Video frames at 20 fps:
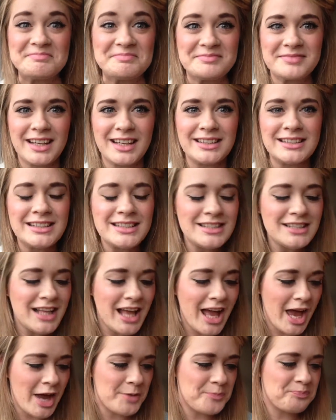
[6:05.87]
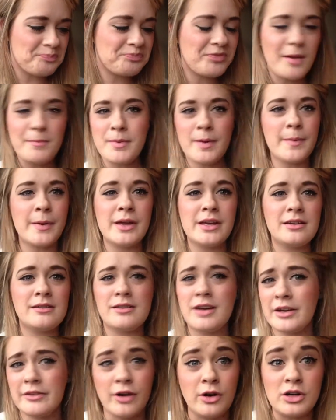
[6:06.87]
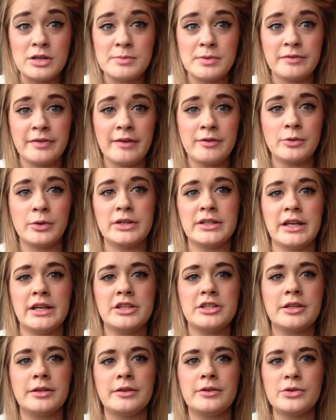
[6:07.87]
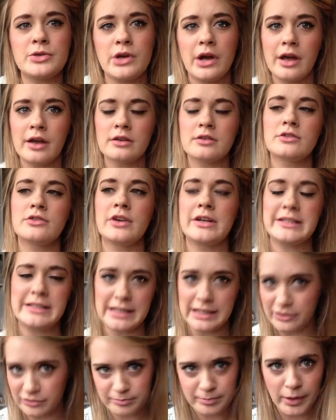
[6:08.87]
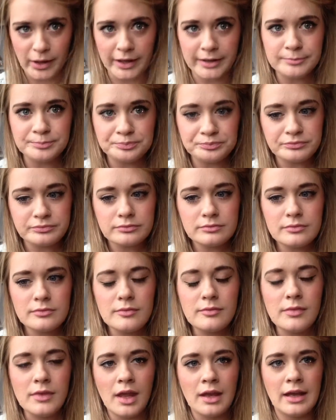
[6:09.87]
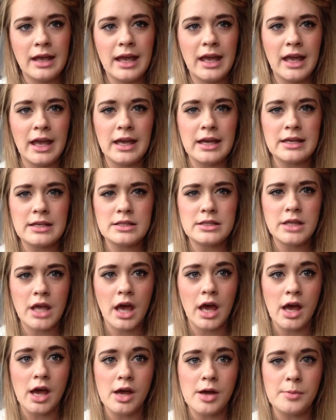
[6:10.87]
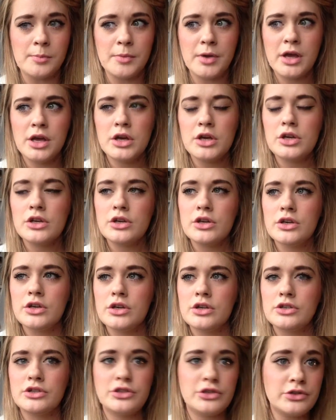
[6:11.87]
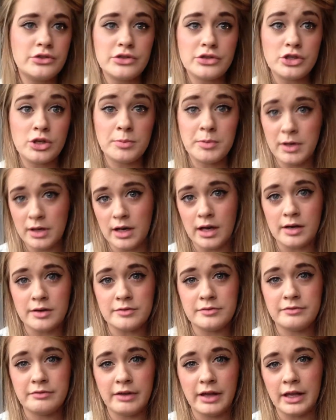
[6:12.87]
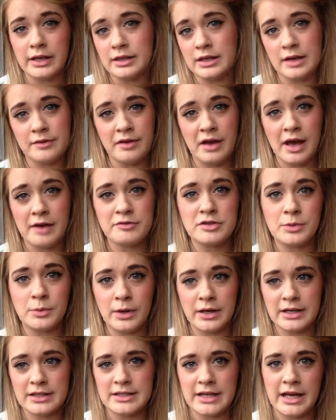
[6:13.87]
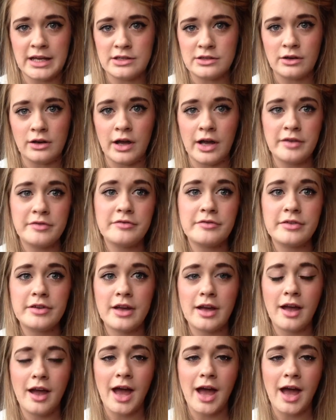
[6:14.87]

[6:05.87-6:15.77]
Yeah. But my kind of ultimate favourite quotation, which I try to live by, is choose a job you love and never have to work a day in your life.